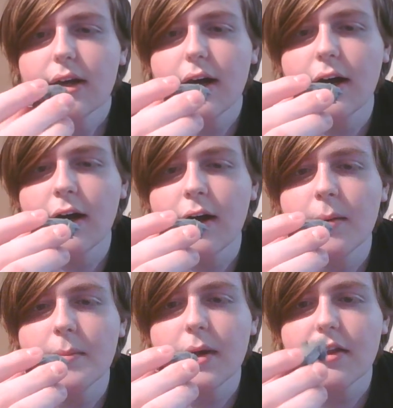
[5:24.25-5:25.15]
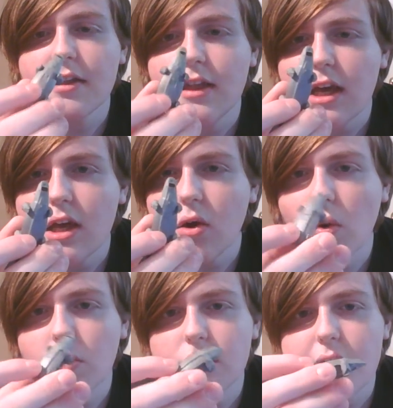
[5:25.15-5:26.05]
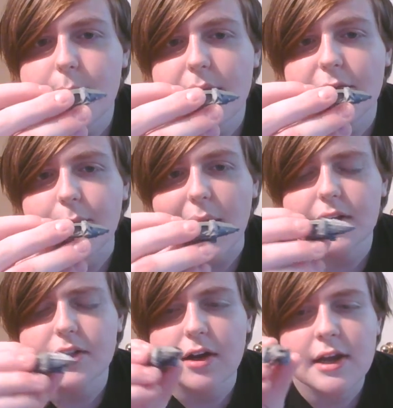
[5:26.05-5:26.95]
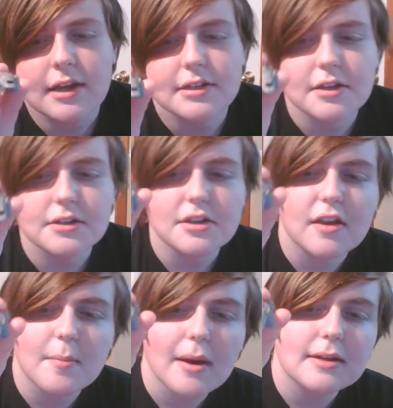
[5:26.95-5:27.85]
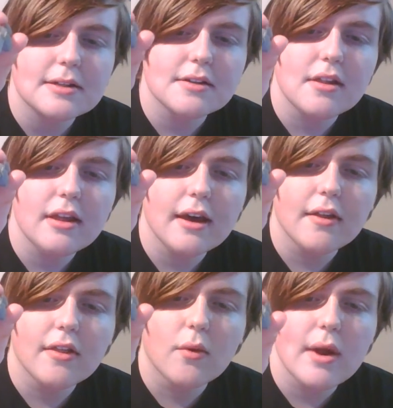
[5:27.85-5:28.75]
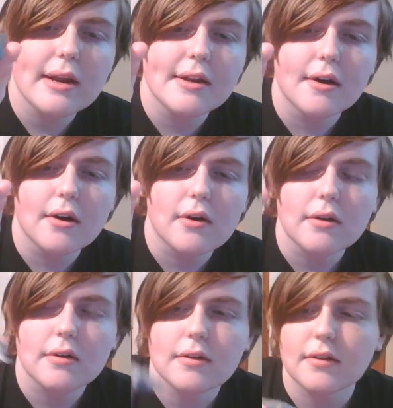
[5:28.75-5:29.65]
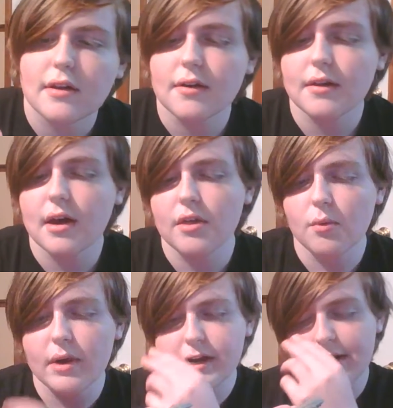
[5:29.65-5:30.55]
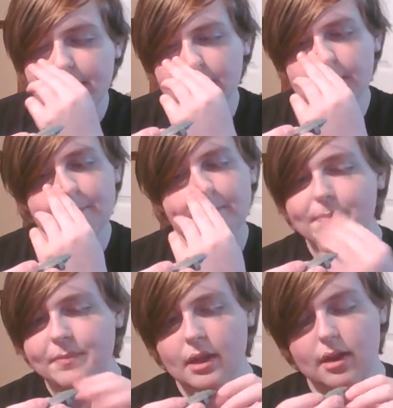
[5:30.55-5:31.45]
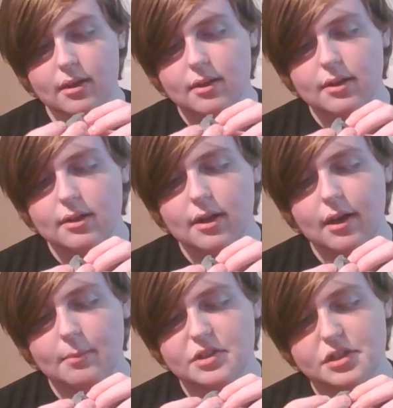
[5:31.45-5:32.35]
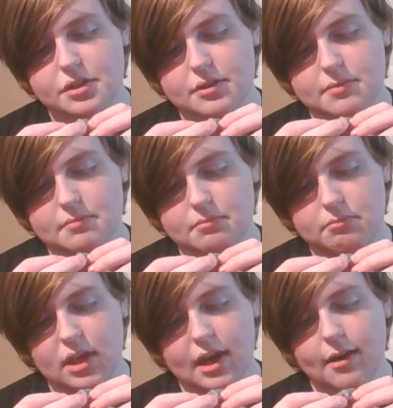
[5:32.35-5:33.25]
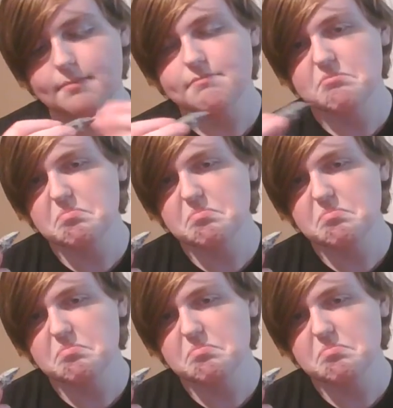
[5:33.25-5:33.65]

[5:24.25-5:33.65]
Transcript: The only bit of paint on it, as you can see, they painted the window, the windshield. Which, yeah,